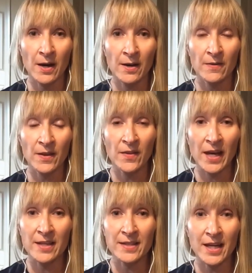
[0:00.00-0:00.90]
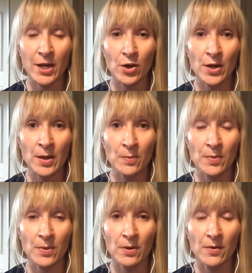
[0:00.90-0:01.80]
and then that entire hip
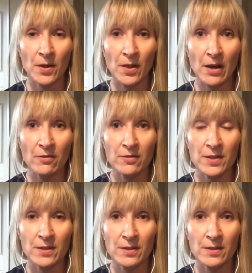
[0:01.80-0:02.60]
on the left.